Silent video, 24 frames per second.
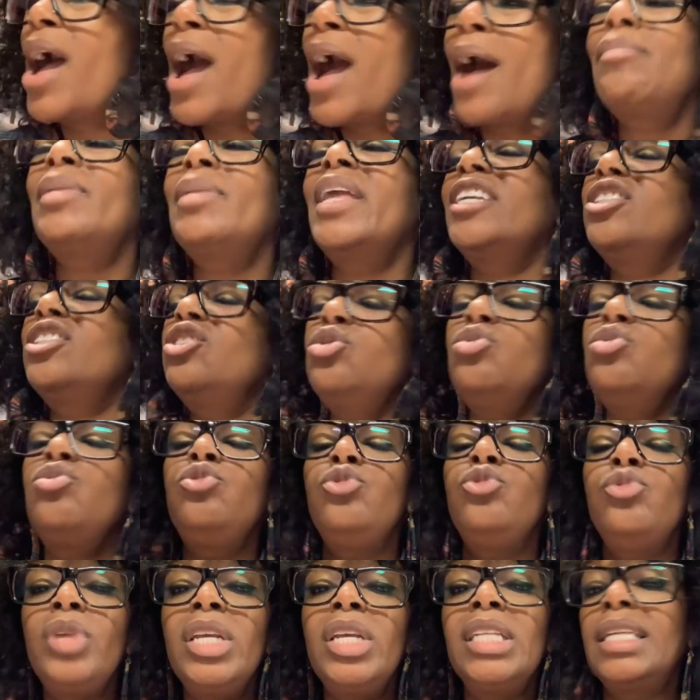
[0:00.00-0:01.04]
I'm like,
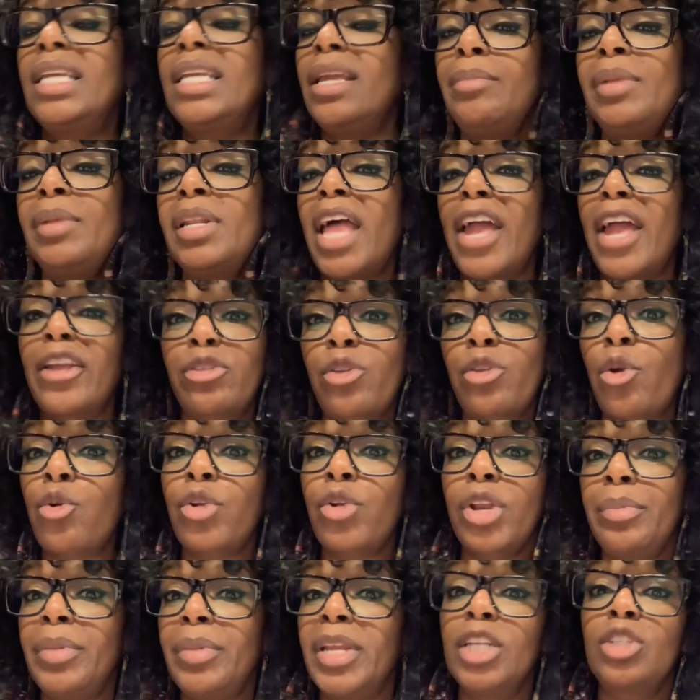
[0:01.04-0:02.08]
dude, you need to give me like
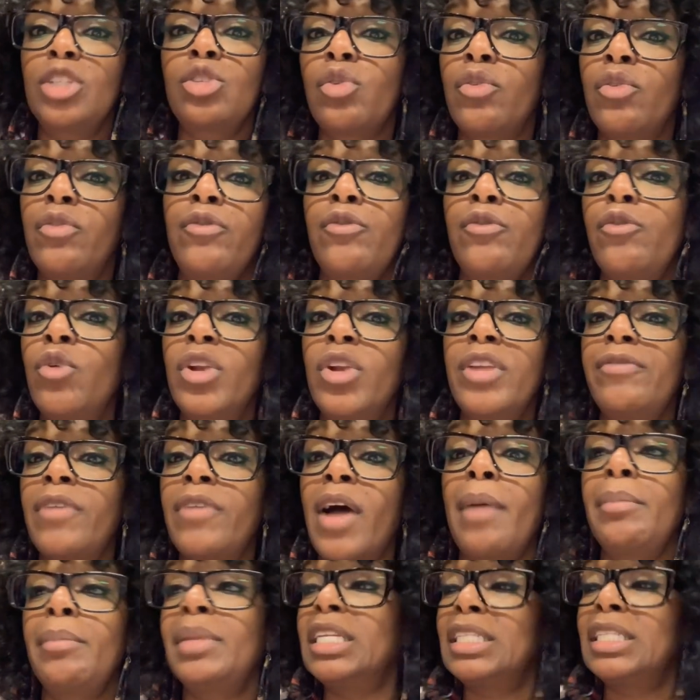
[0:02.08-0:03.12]
30 minutes to
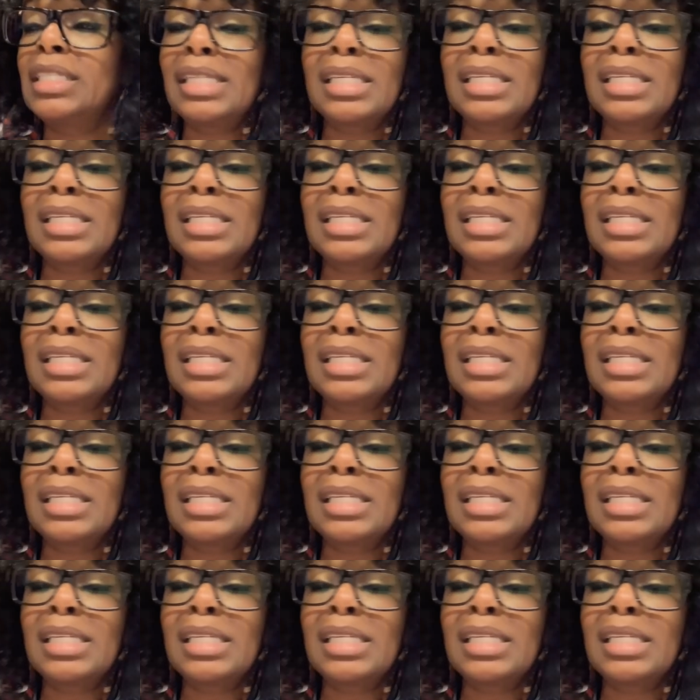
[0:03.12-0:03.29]
45 minutes,